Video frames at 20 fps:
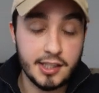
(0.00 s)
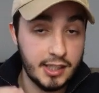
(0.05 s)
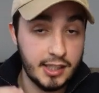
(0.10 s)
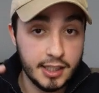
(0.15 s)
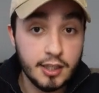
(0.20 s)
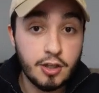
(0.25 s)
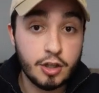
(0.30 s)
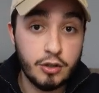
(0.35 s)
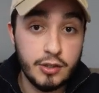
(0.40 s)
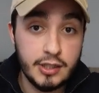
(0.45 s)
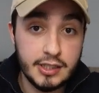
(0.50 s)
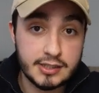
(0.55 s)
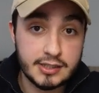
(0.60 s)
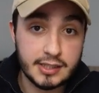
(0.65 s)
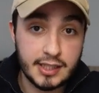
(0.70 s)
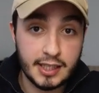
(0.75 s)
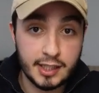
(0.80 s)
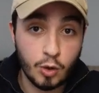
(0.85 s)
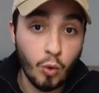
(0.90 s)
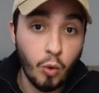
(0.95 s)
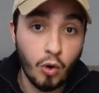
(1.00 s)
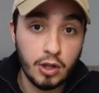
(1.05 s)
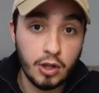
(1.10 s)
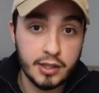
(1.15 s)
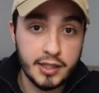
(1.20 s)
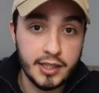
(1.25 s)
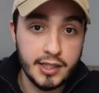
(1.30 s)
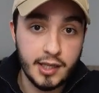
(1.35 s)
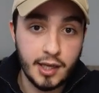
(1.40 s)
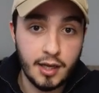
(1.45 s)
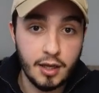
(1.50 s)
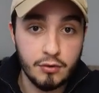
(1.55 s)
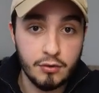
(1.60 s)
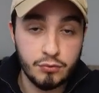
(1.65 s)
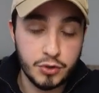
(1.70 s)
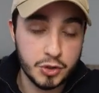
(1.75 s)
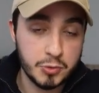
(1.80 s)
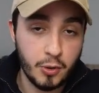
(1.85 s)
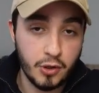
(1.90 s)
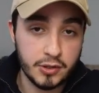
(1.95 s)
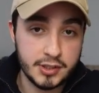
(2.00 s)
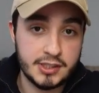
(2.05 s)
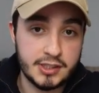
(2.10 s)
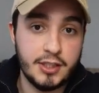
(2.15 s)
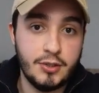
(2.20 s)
increase in quality of responses